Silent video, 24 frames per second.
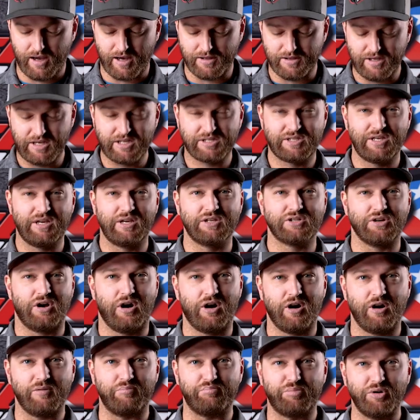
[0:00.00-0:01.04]
These things
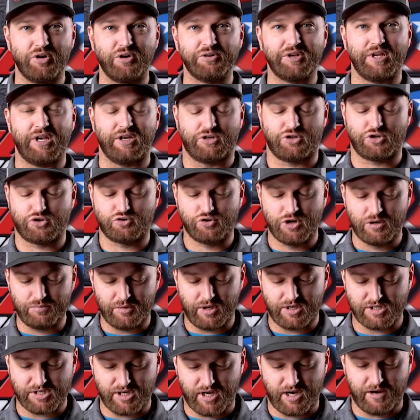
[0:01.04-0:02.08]
are built
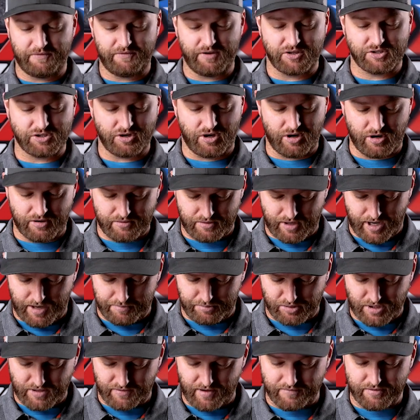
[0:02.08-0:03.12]
extremely tough. It's all, I
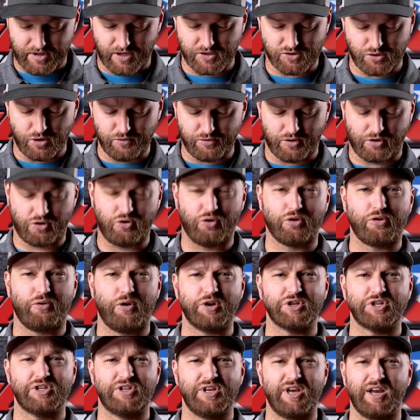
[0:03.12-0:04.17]
believe everything's over a 1/4
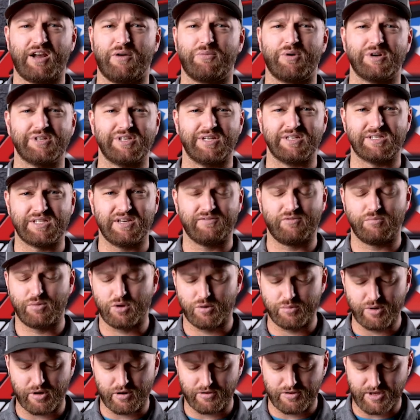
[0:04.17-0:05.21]
inch thick. I want to say
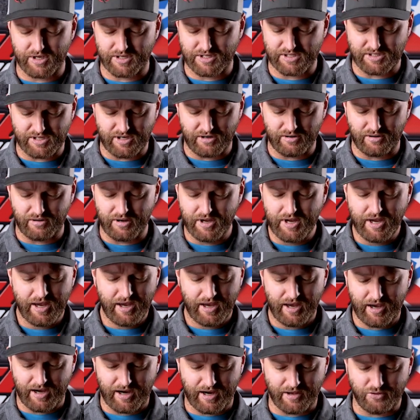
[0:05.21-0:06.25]
7mm thick steel.
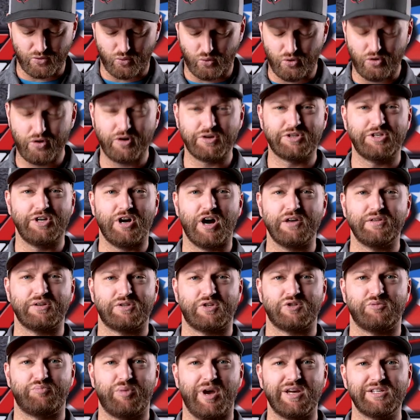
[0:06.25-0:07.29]
The warranty on
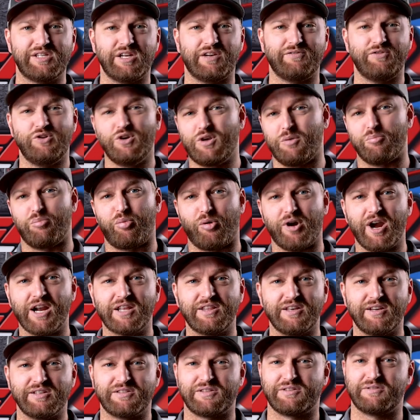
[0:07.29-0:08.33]
this is basically you can
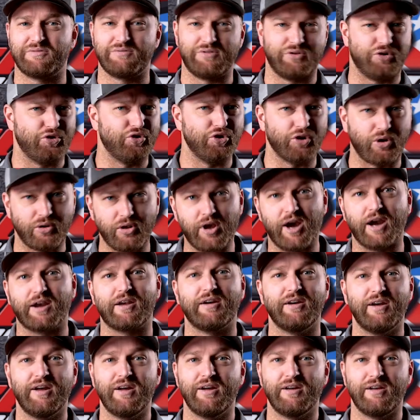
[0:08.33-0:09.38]
break this, good
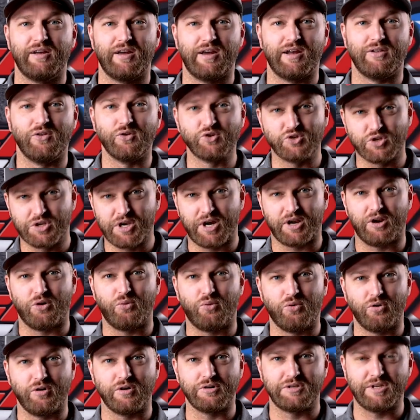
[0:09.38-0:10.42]
luck. And those are the kind
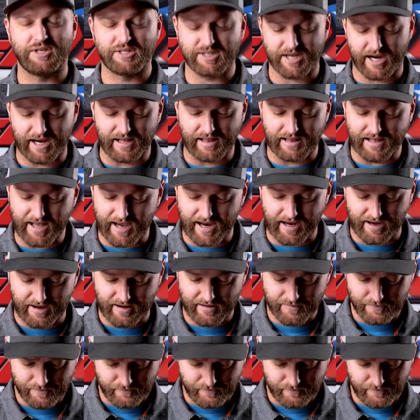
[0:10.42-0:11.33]
of warranties I like.